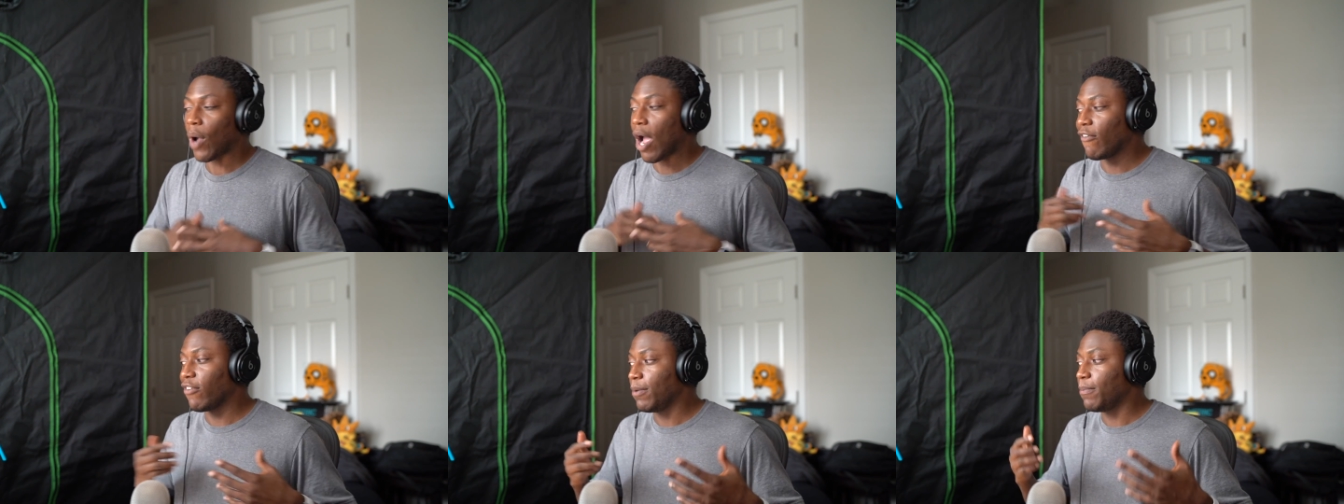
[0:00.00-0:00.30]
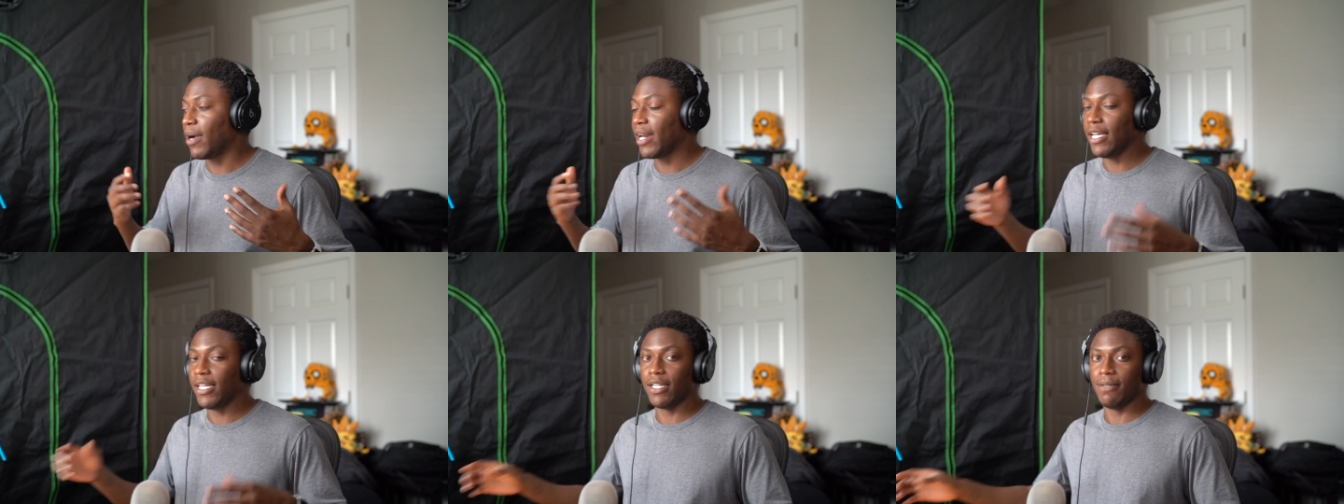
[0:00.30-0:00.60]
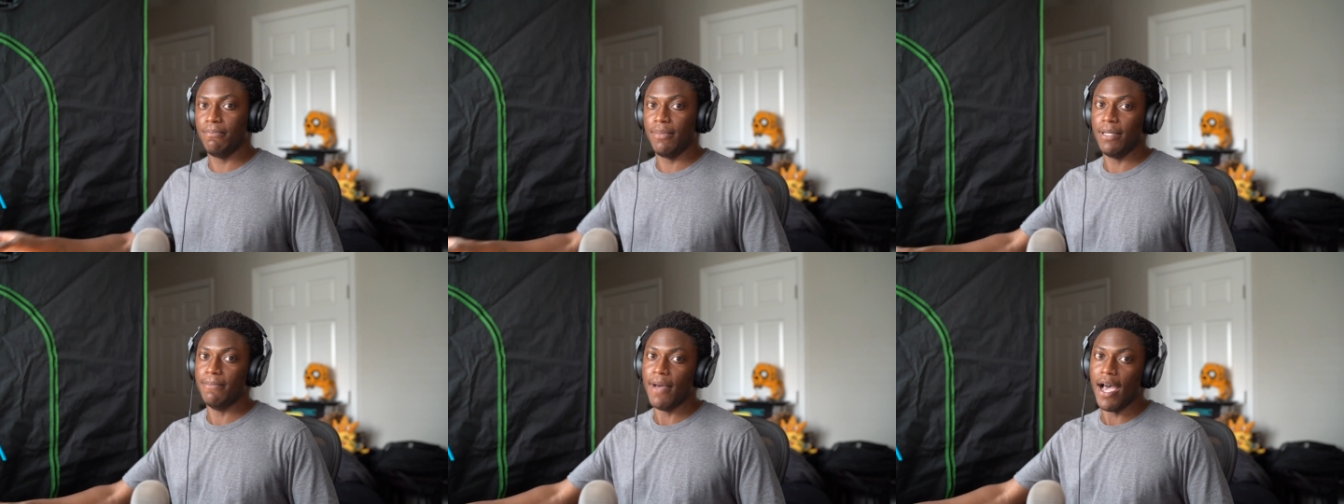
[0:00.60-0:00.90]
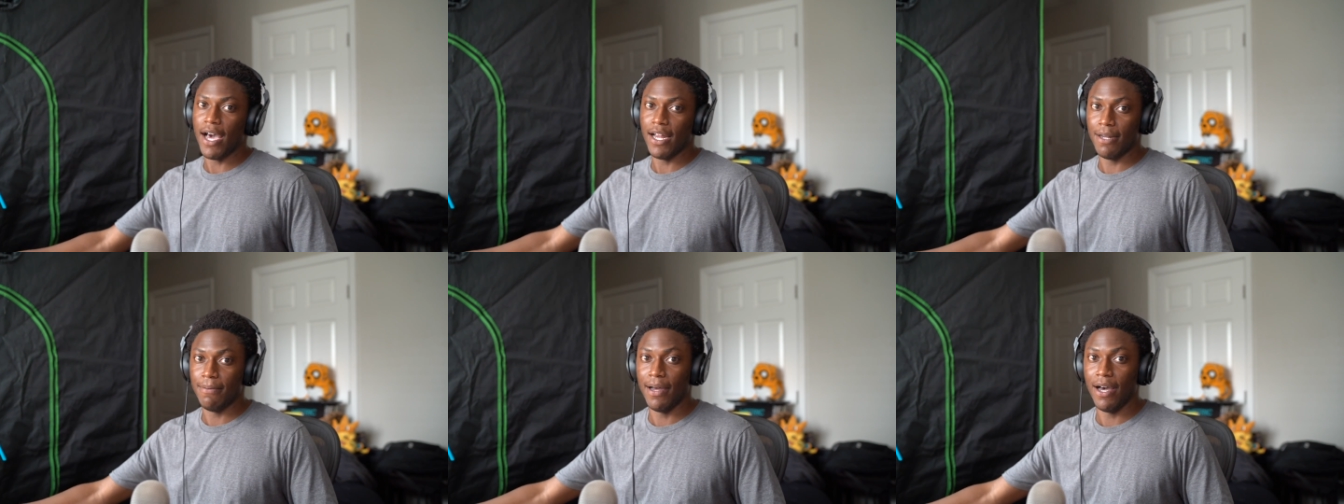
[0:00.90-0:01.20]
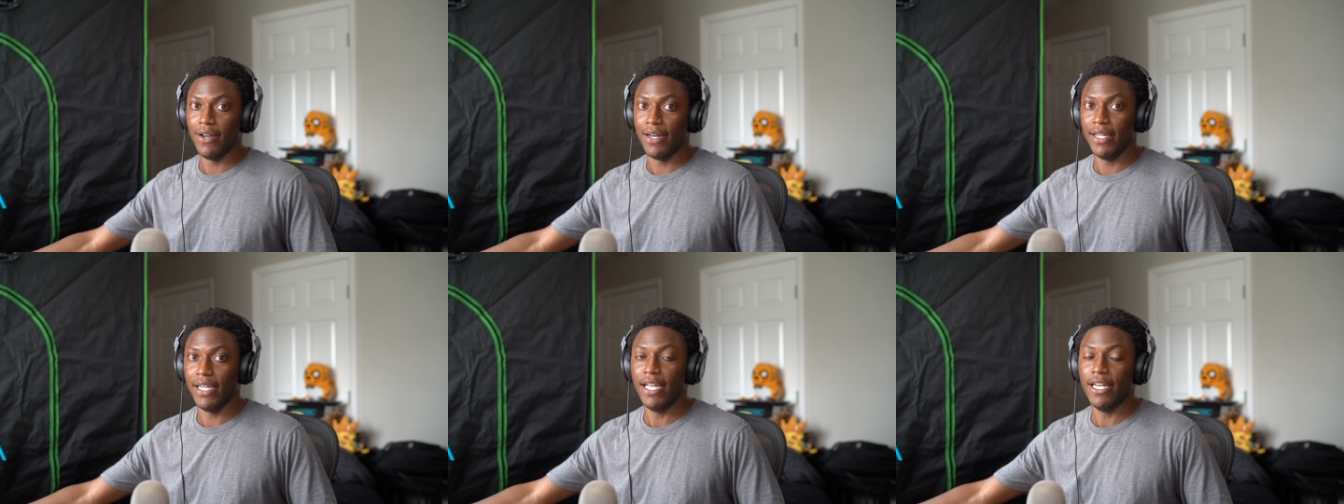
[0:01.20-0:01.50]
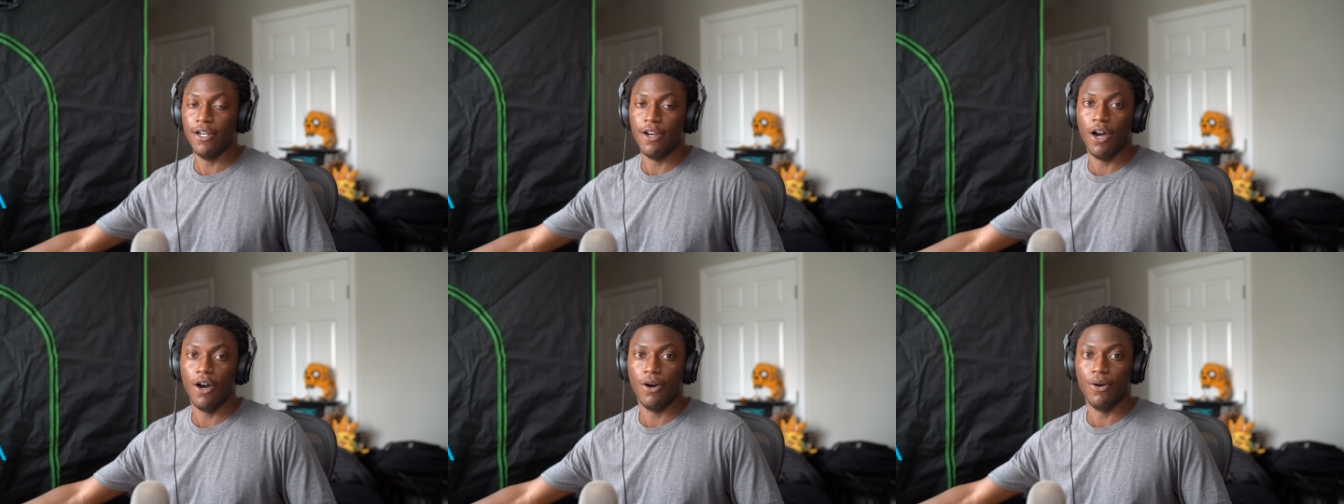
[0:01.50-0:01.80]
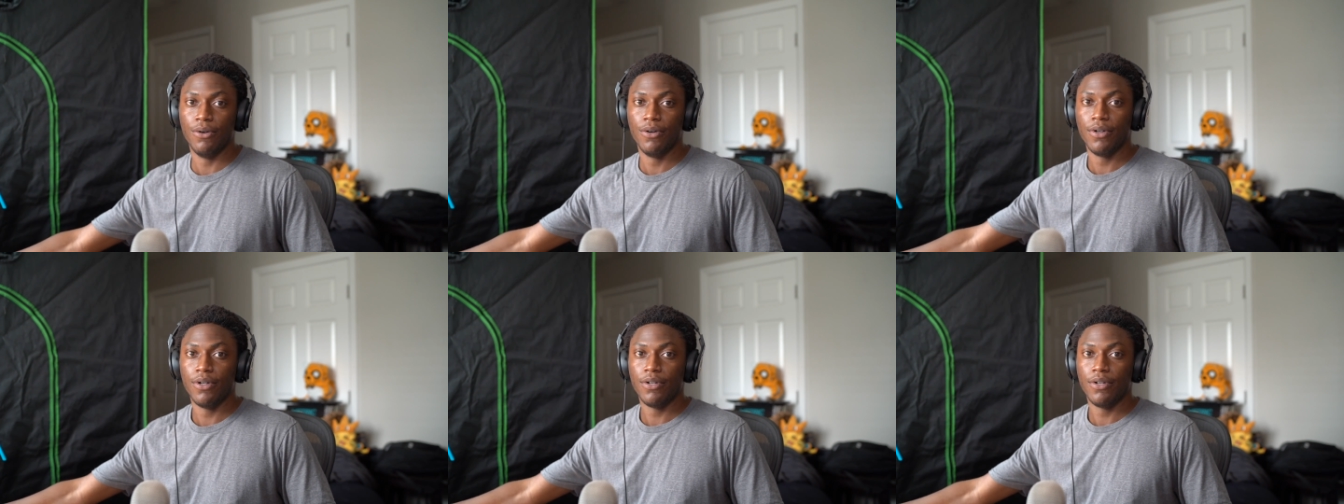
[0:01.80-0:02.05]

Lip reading: everybody can be mad about it and know?